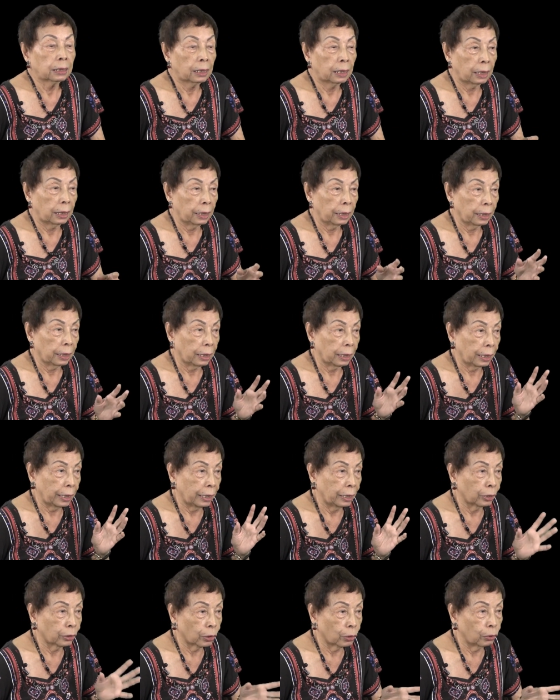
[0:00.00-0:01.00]
I
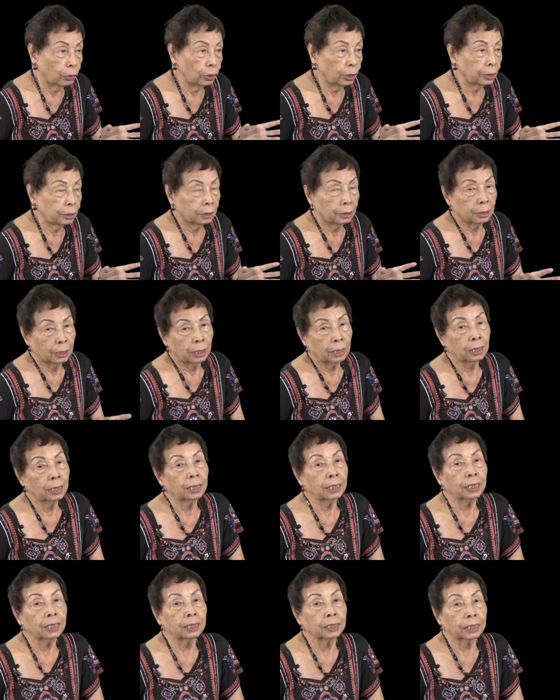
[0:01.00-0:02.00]
enrolled
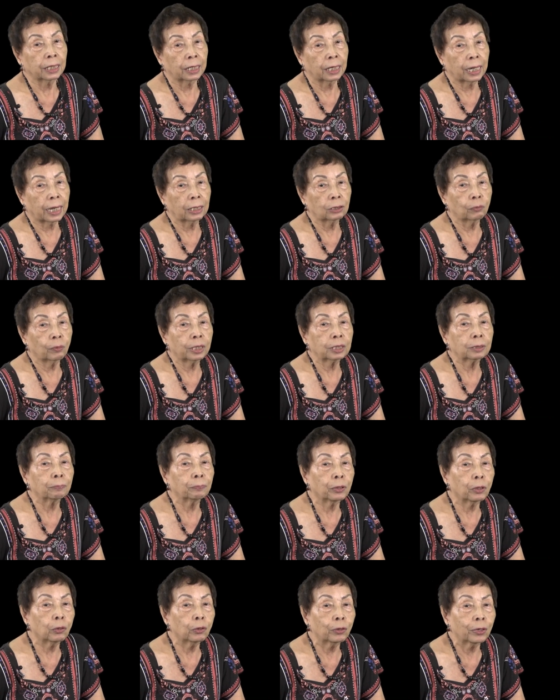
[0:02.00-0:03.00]
in the graduate
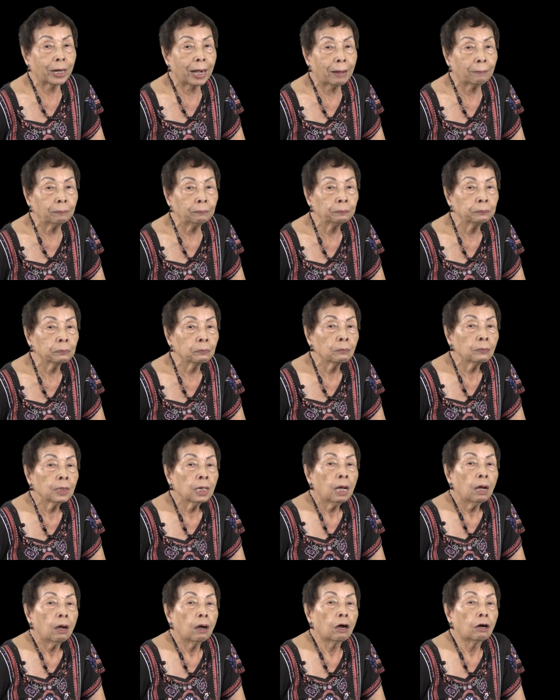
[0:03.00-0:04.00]
program
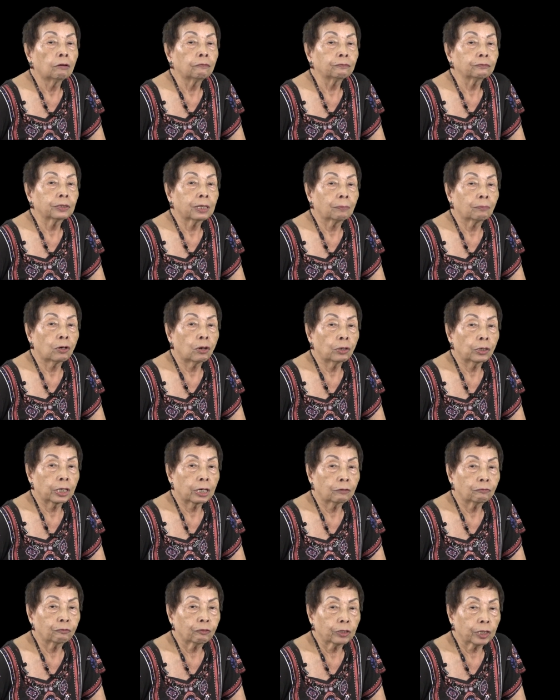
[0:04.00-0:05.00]
of
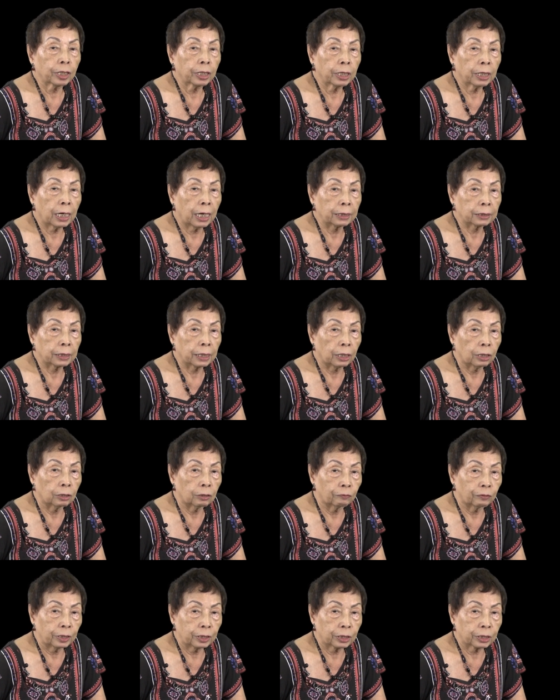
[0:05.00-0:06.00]
demography at the
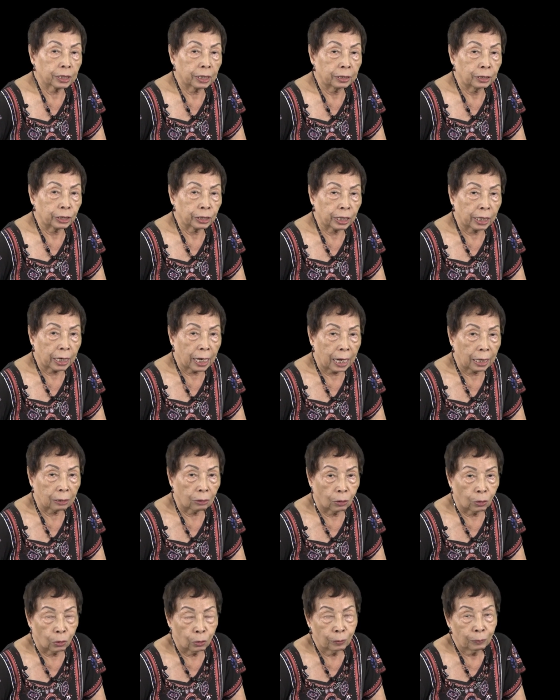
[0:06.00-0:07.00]
University in
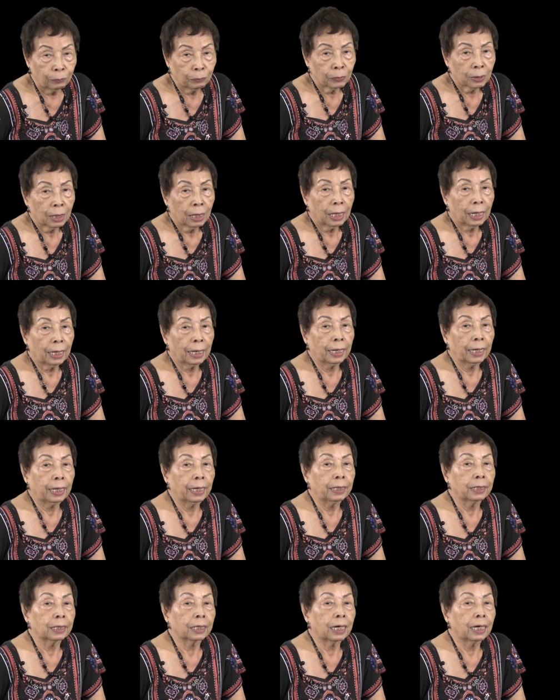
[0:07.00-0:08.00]
Chicago,
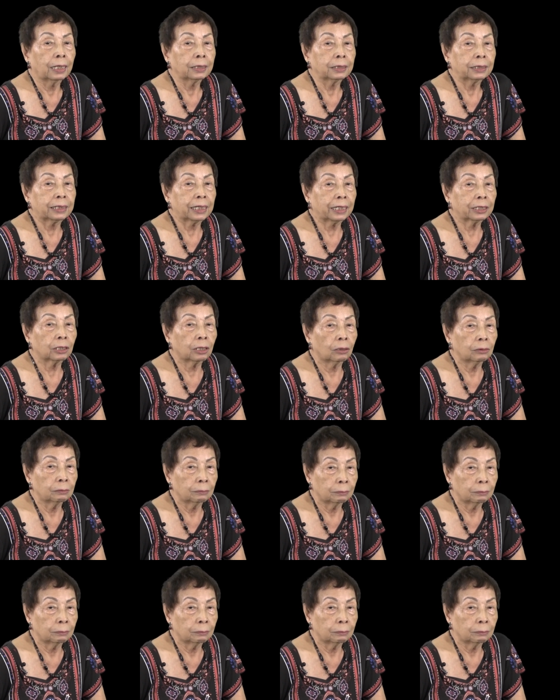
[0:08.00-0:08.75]
and did